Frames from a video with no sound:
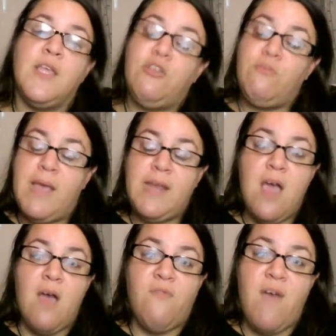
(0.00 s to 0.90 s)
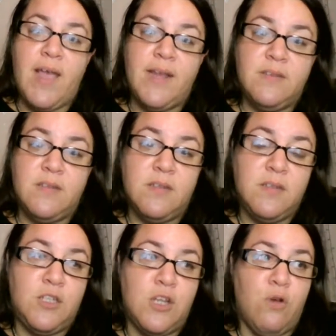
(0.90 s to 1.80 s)
You may not find,
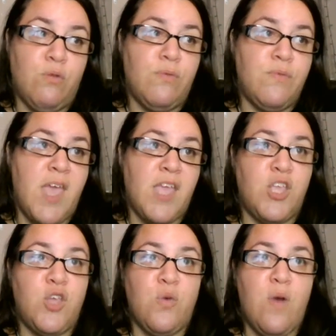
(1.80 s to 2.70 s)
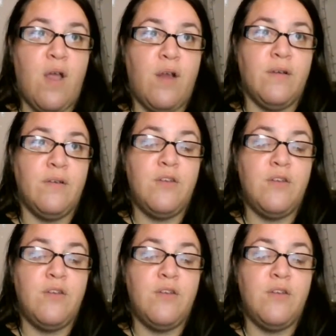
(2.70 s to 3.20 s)
that you are